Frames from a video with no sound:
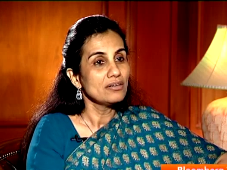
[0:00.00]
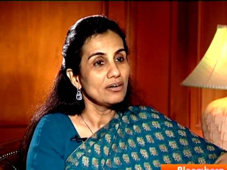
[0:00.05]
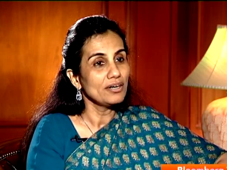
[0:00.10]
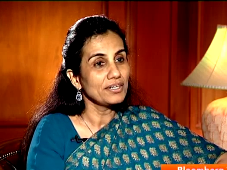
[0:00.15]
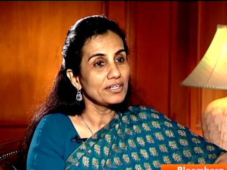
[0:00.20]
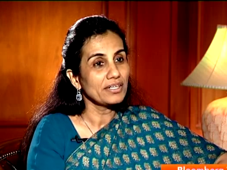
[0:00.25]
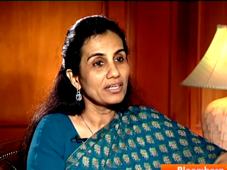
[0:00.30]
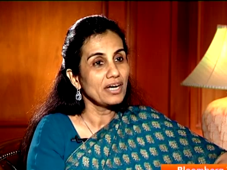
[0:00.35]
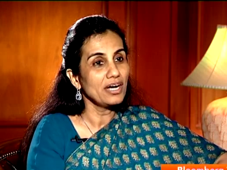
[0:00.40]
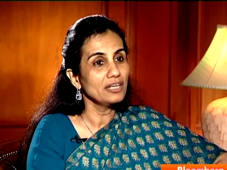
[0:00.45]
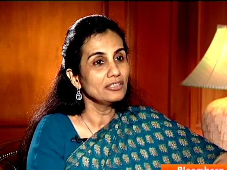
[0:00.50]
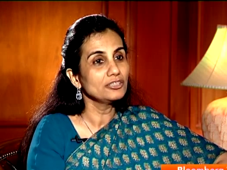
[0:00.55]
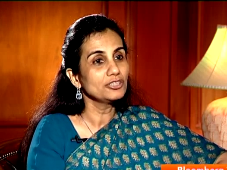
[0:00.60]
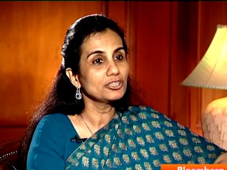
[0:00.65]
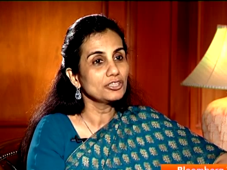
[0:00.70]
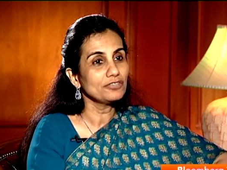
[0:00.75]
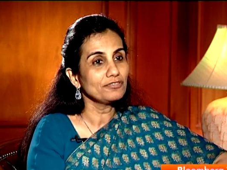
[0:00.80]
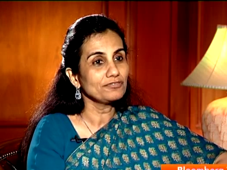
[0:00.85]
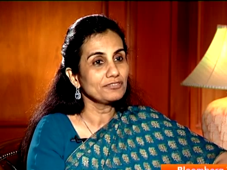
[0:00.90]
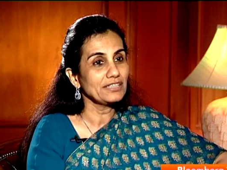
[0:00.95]
on
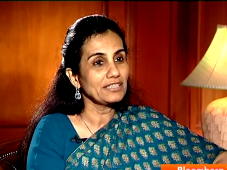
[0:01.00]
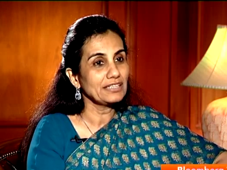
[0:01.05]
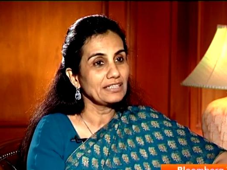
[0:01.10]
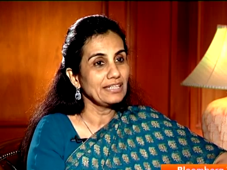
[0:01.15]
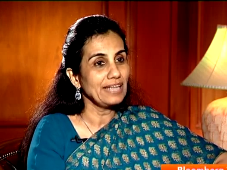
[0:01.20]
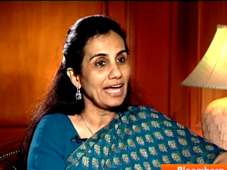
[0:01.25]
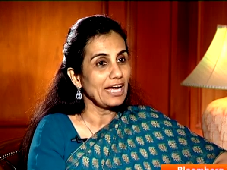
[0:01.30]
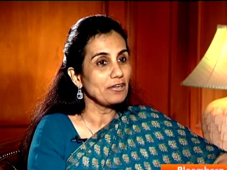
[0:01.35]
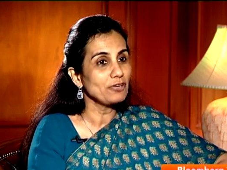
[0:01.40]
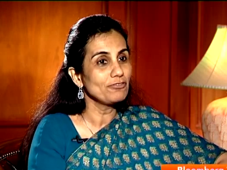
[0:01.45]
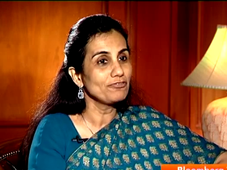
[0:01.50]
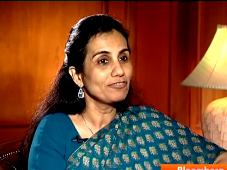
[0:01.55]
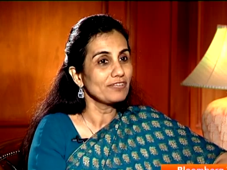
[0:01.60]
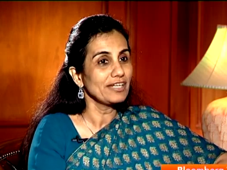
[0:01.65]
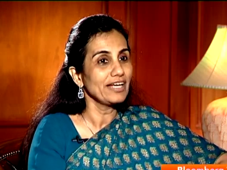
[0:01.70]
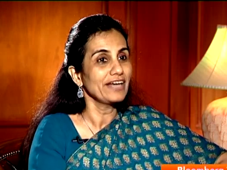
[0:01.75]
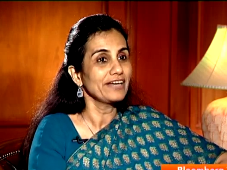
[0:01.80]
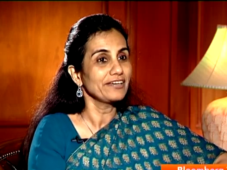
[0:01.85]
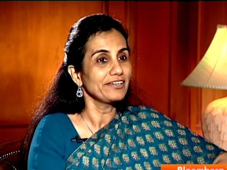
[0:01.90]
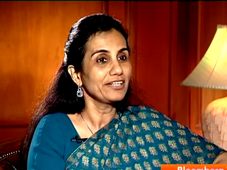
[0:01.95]
account of that lack of
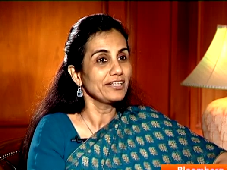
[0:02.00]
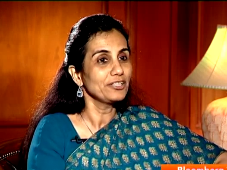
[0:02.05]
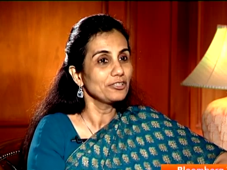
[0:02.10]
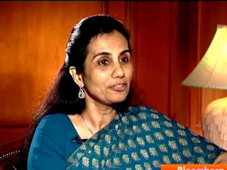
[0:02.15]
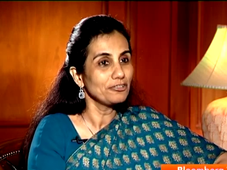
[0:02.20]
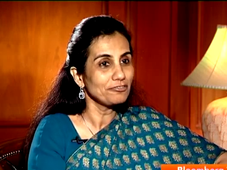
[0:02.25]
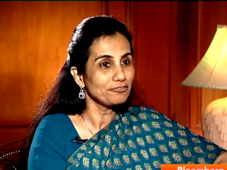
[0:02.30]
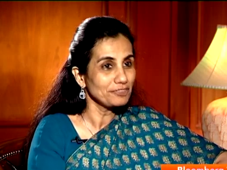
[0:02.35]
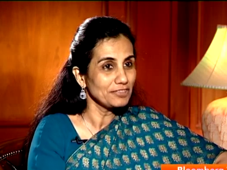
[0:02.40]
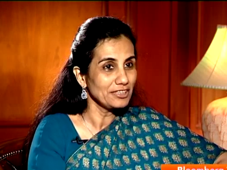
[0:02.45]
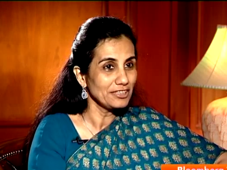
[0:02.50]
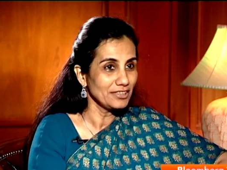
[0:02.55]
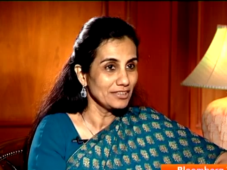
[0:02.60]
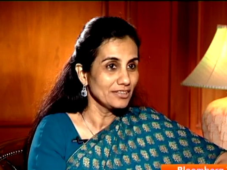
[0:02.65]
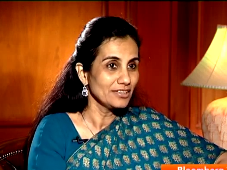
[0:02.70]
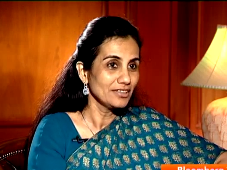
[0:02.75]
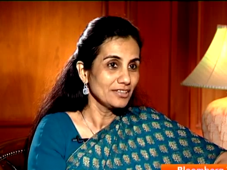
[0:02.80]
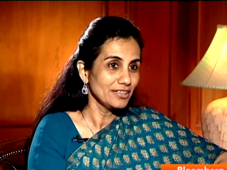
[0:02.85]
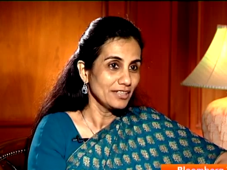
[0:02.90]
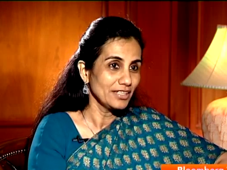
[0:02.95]
clarity of
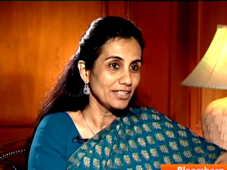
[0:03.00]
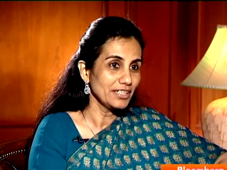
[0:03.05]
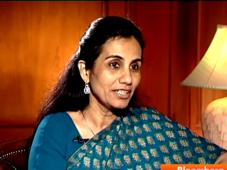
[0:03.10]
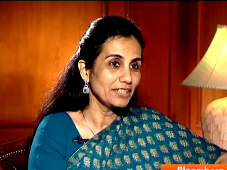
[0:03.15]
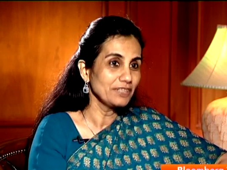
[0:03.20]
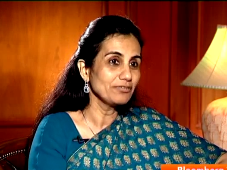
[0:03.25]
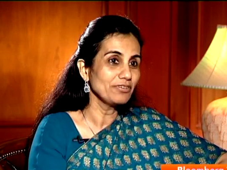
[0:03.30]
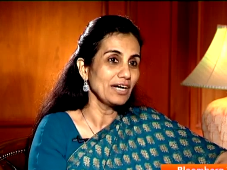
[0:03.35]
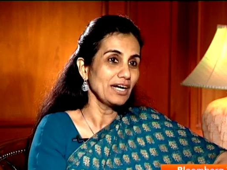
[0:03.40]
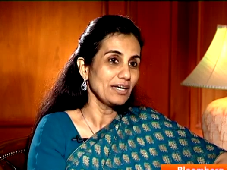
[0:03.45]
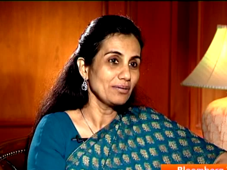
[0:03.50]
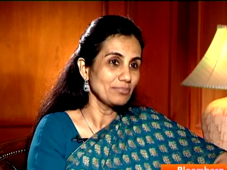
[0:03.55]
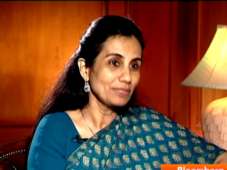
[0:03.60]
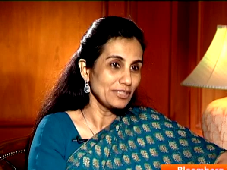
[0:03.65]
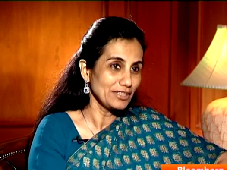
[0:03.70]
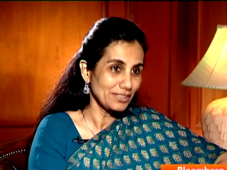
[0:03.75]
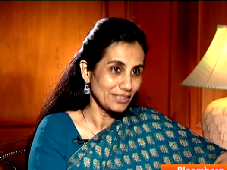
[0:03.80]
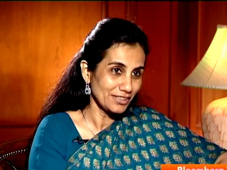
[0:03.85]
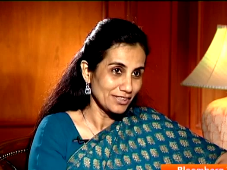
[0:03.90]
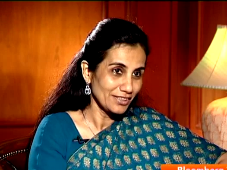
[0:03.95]
the
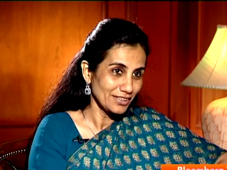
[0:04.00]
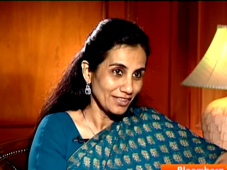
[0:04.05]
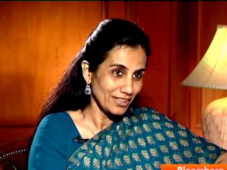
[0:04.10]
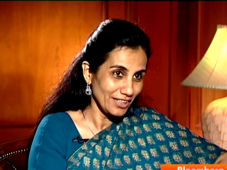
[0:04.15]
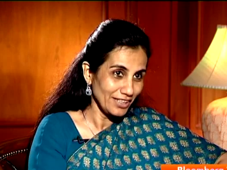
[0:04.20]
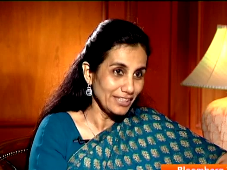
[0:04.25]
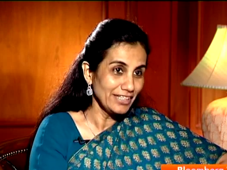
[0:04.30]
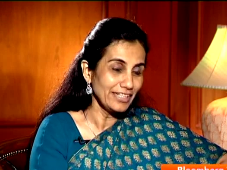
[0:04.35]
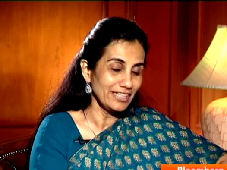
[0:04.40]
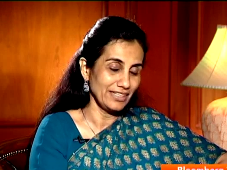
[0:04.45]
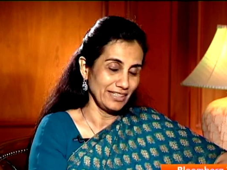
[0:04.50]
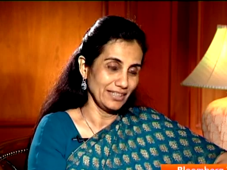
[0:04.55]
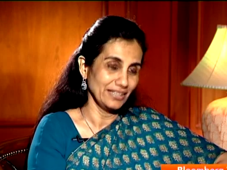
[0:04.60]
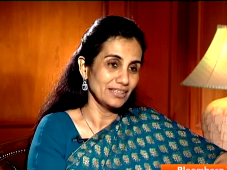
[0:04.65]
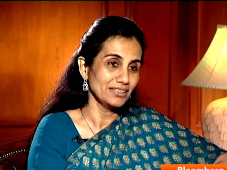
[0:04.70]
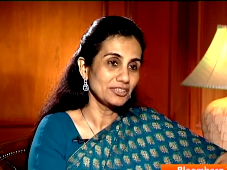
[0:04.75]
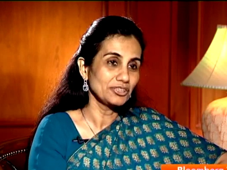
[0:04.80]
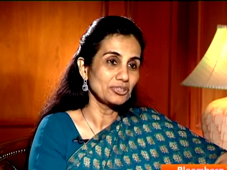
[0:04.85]
environment in India.